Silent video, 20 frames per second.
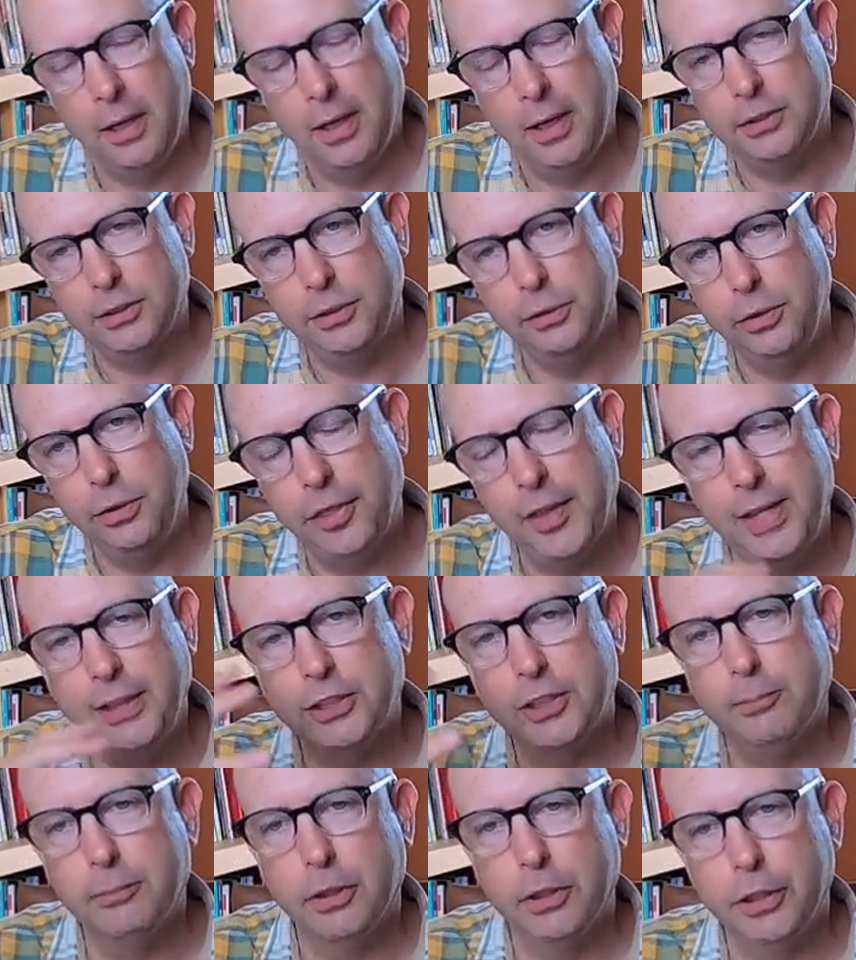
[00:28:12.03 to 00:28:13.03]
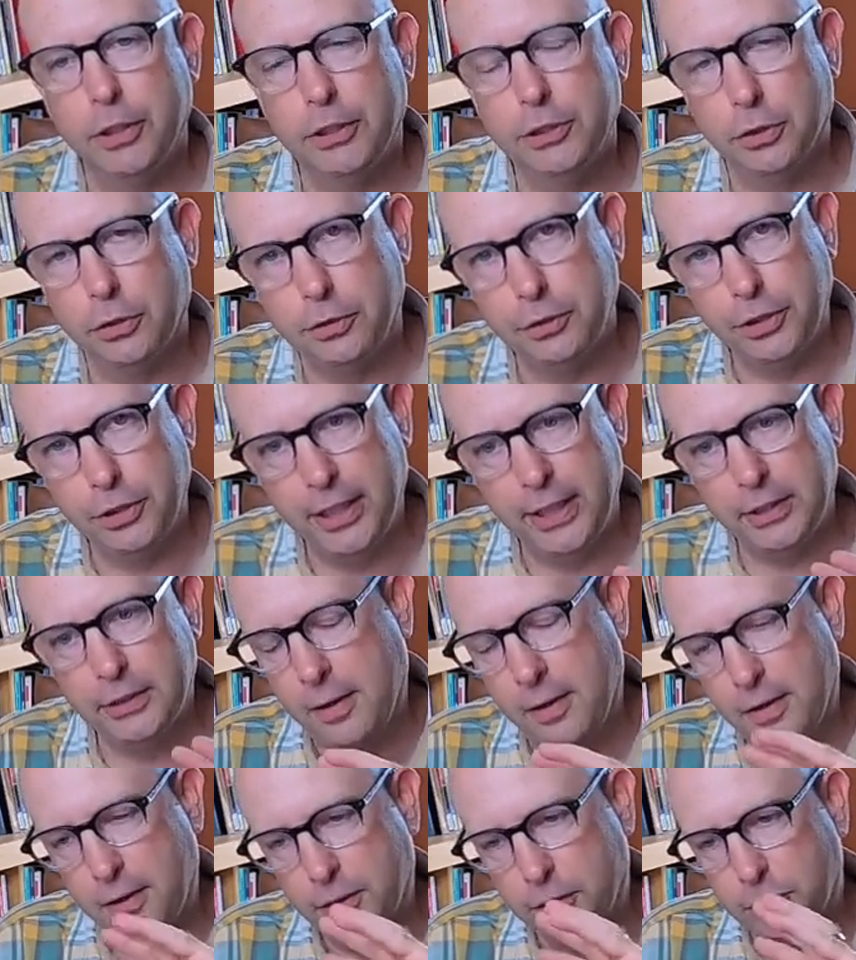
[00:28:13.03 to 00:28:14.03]
As new things emerge, old
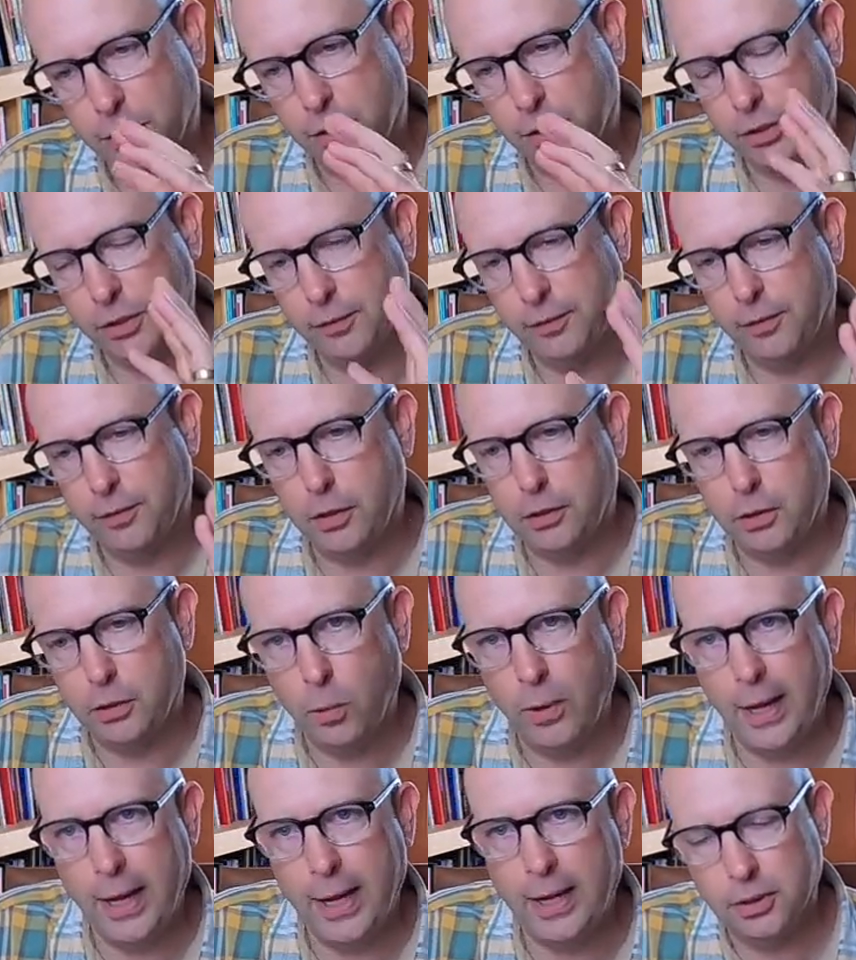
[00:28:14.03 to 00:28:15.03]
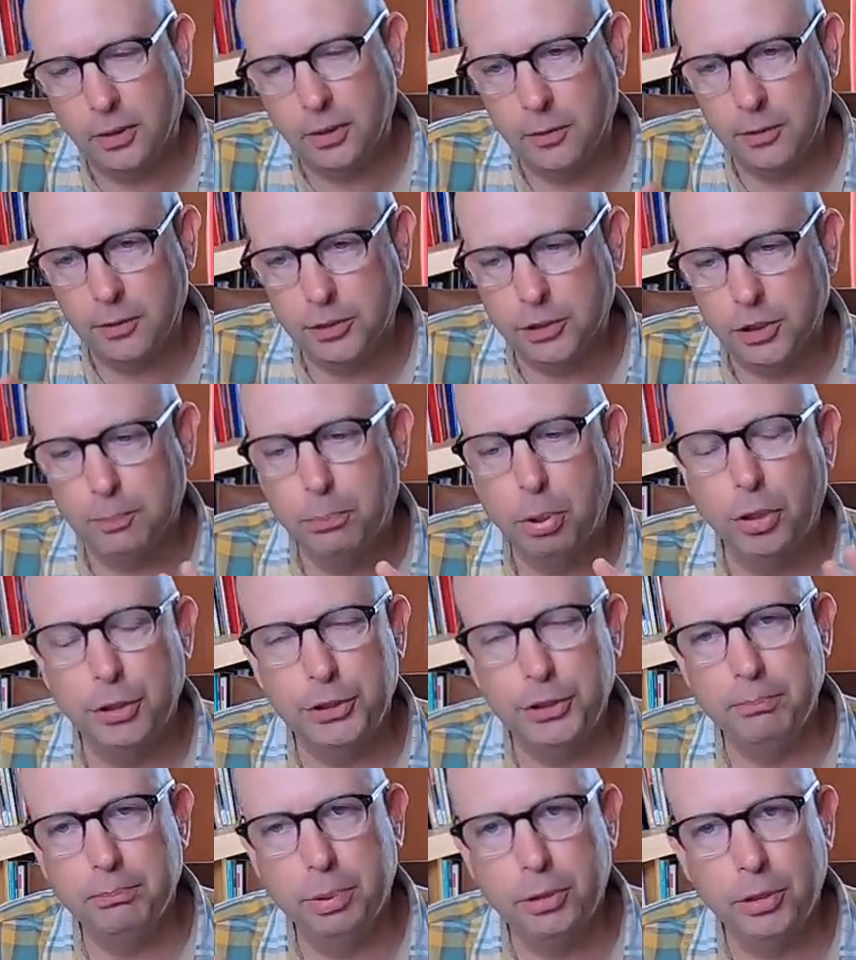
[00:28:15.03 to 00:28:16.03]
things start to fall away, and there's a
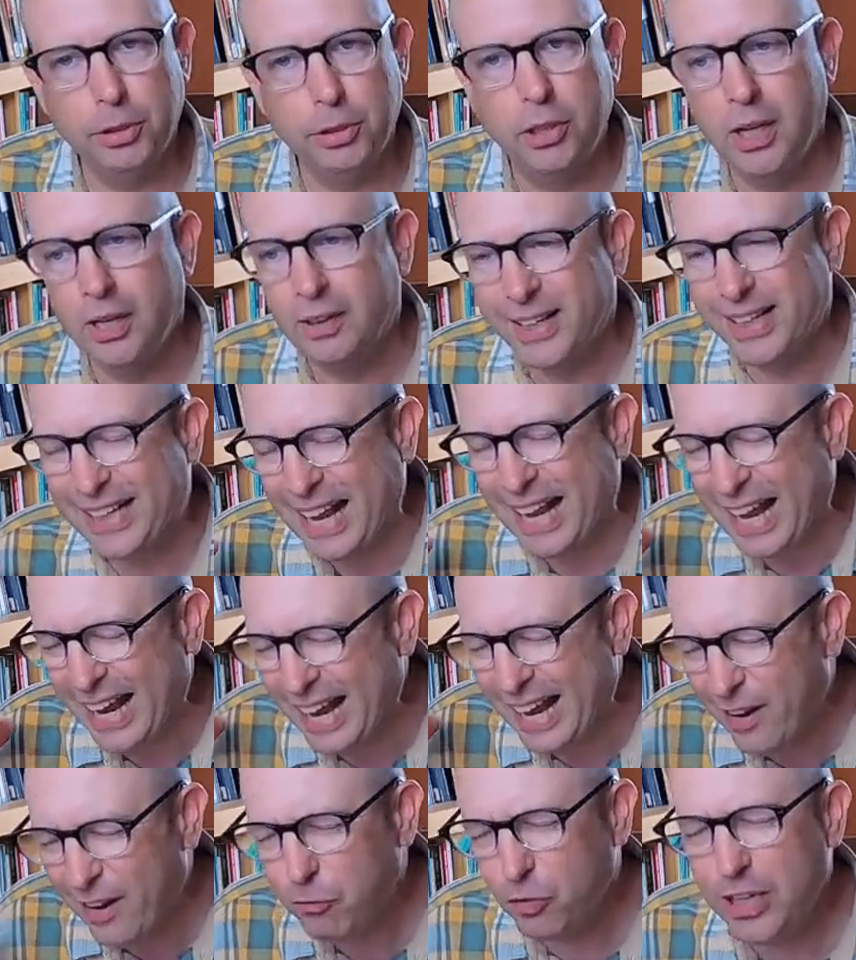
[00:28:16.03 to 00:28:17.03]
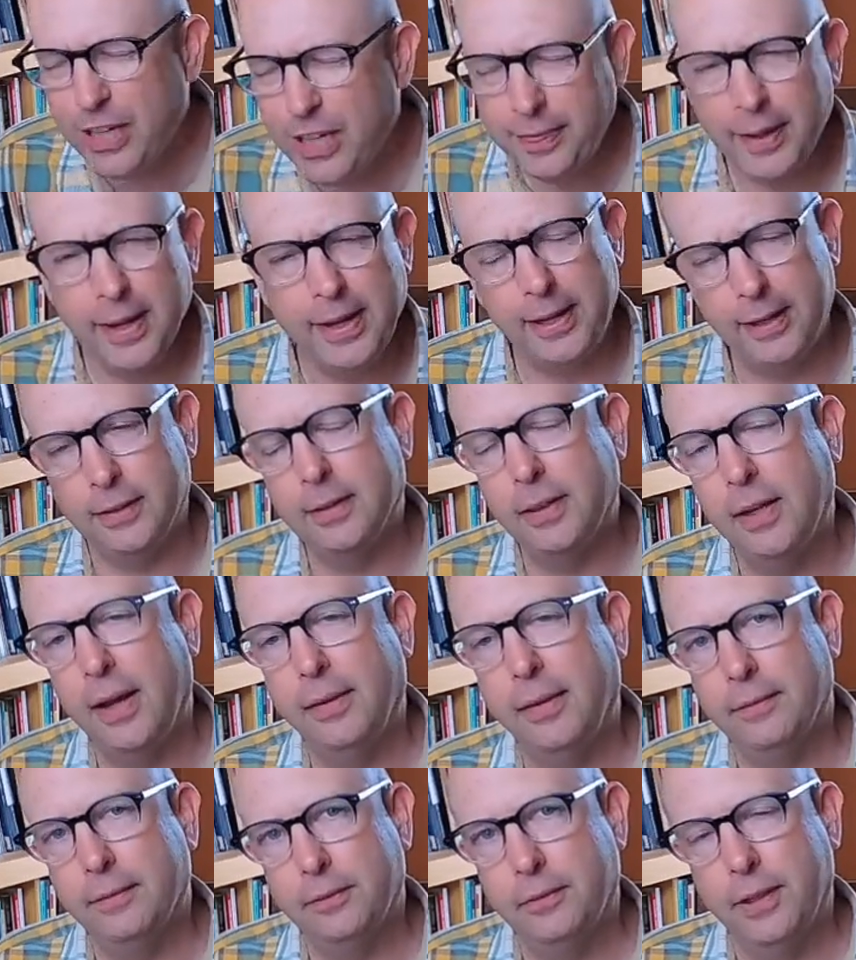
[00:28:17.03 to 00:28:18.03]
push and pull, like everything in life.
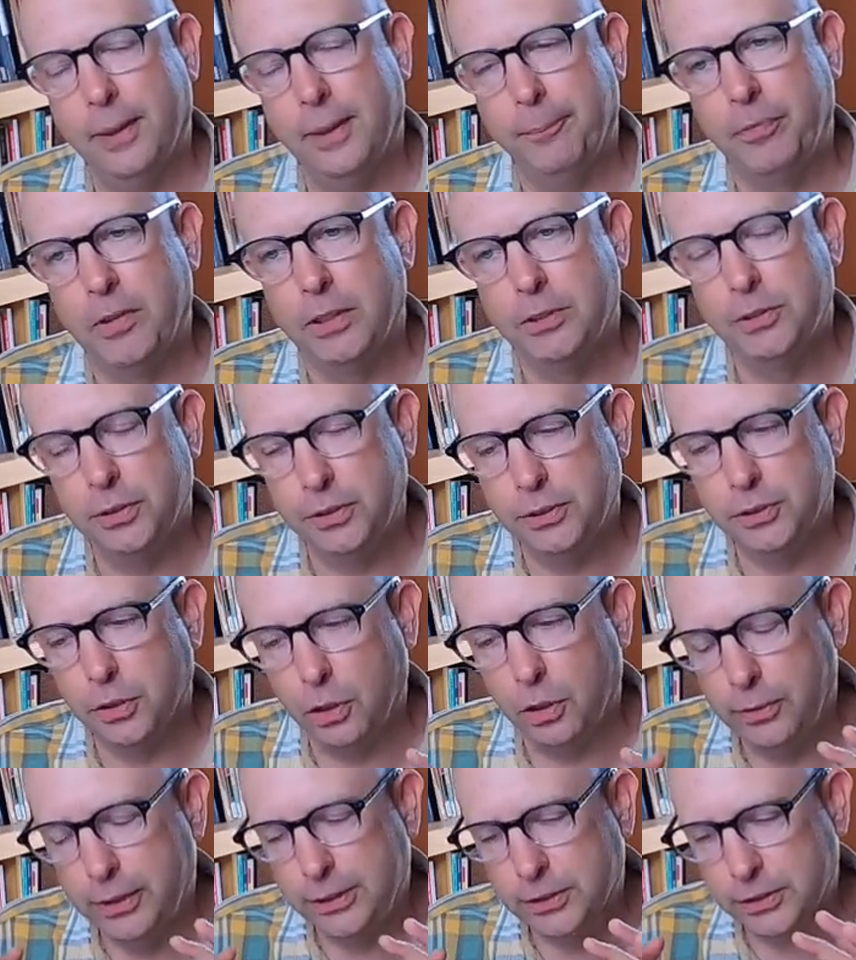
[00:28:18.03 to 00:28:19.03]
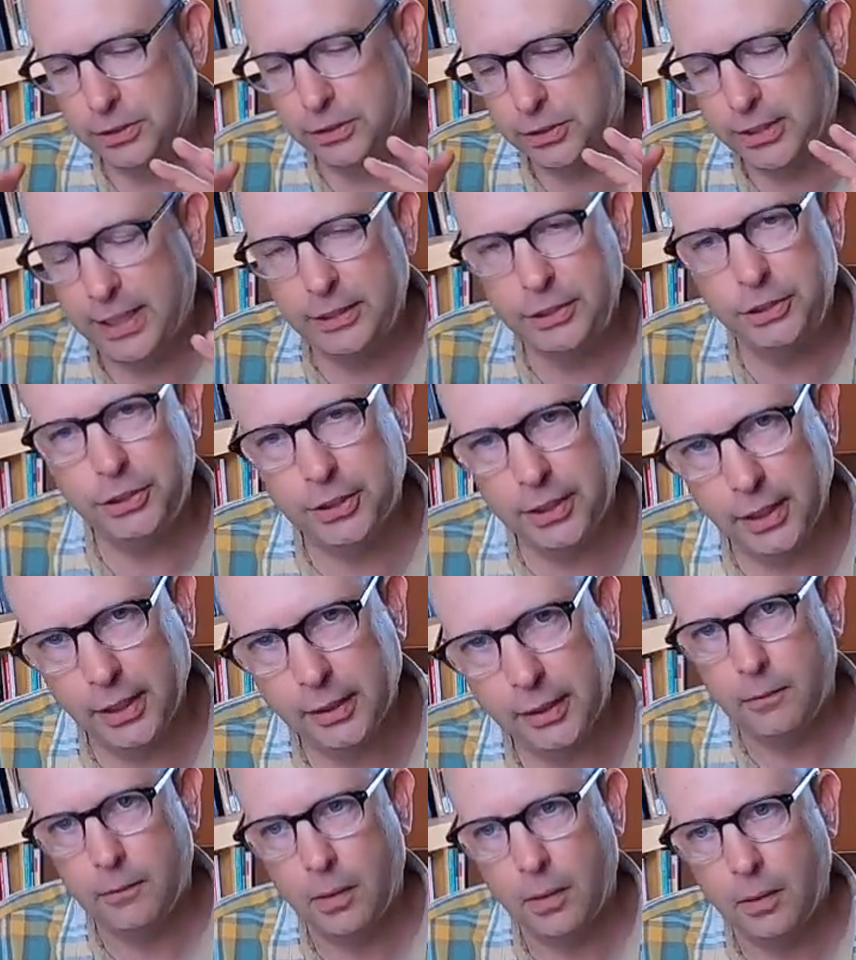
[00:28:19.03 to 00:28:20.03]
Right. So there's always this tension there.
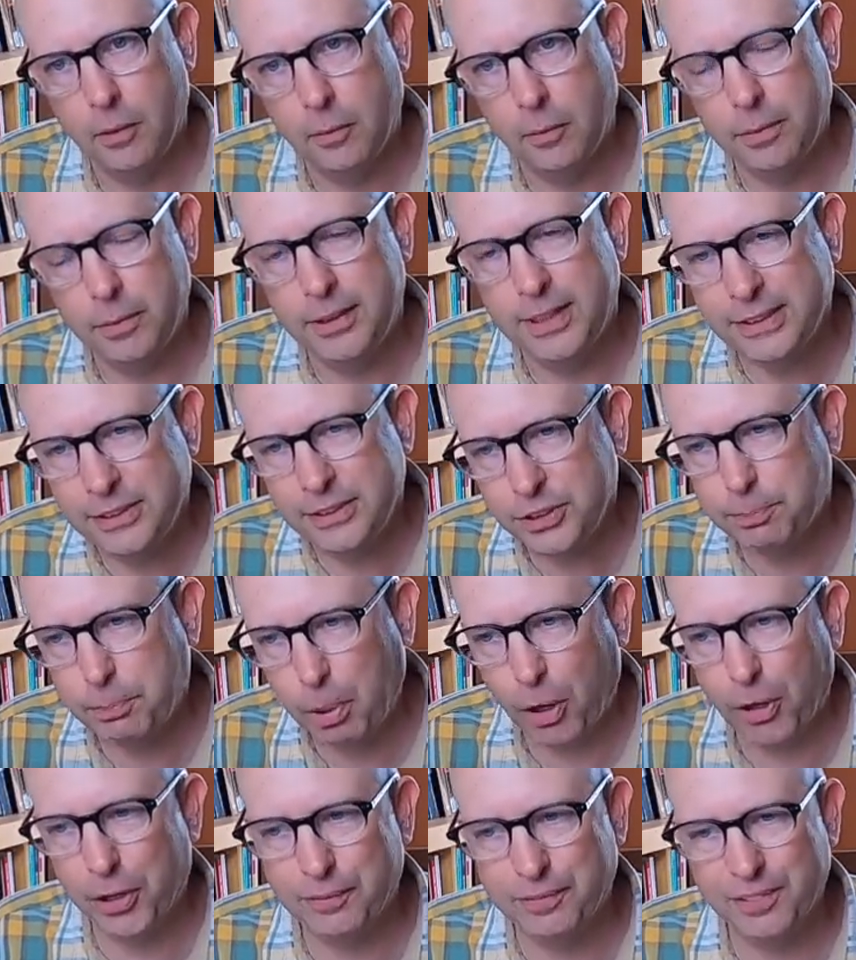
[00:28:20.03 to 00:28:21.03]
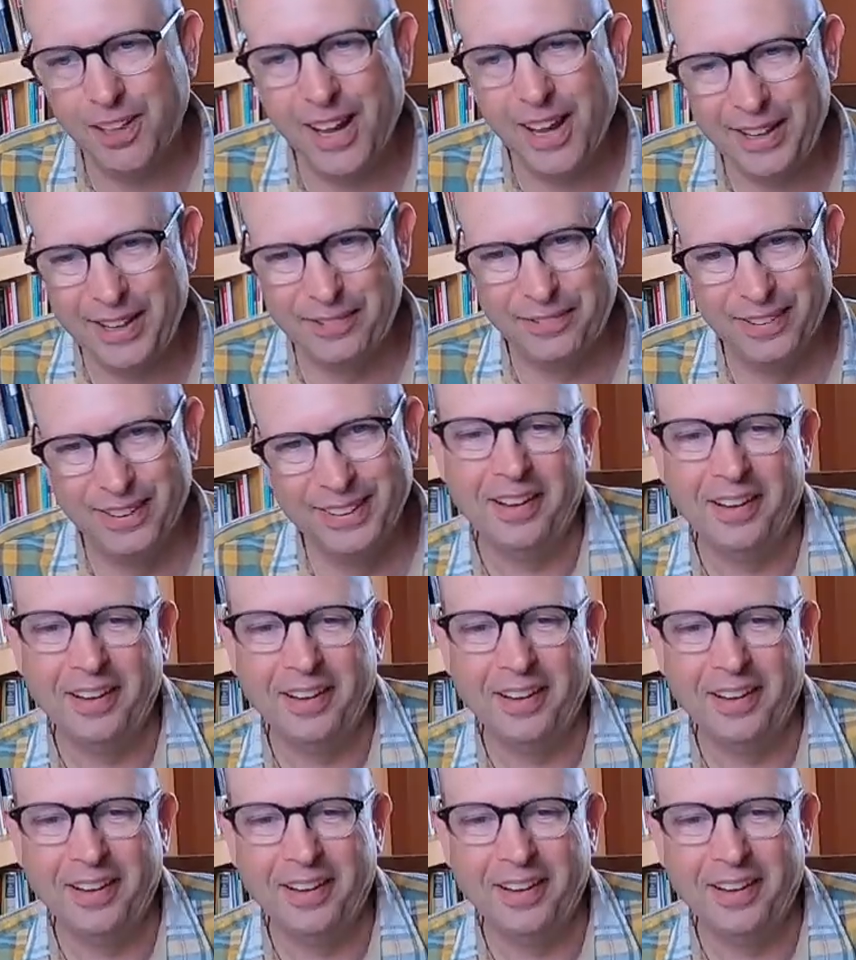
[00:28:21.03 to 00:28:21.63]
But this is part of life.